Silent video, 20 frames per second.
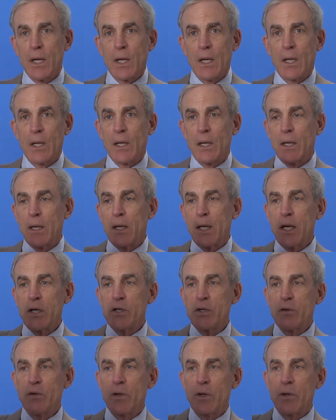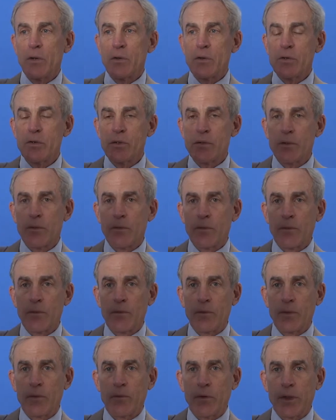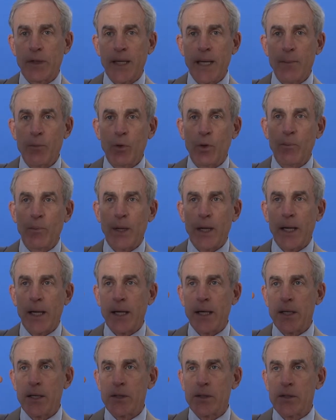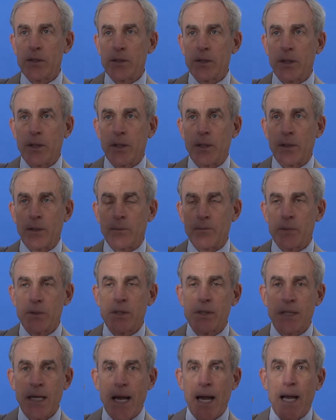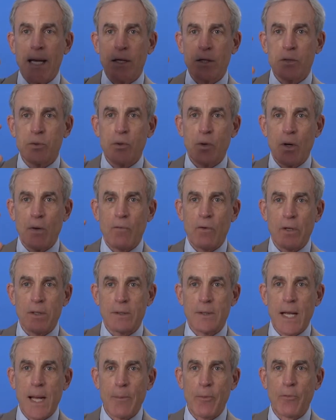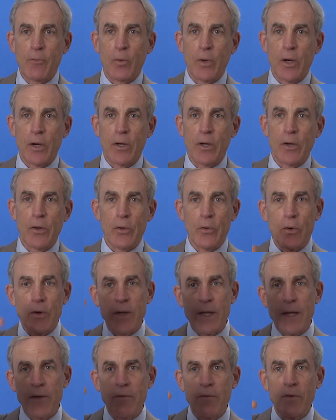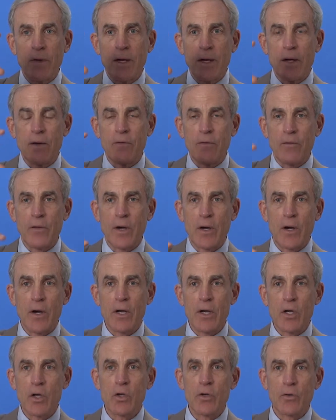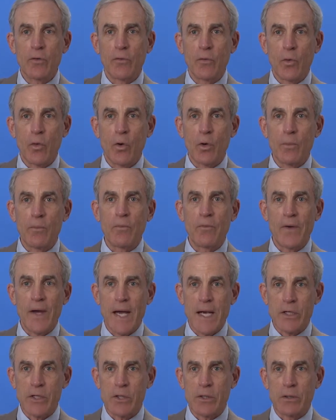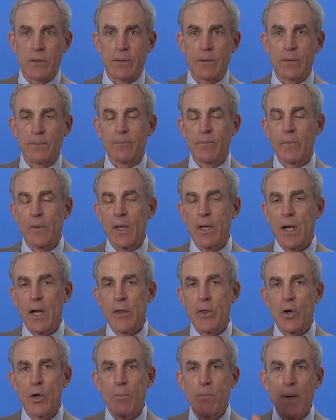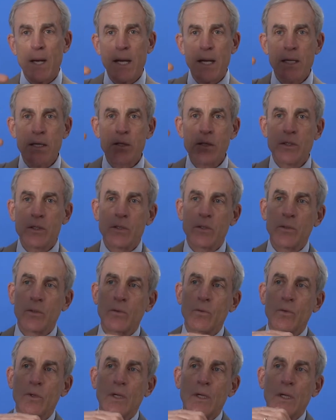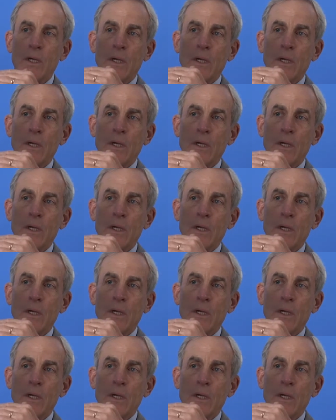Uh, each of those vertebral bodies uh, stack sort of on top of one another, and they fit in a very uniform fashion and they're made to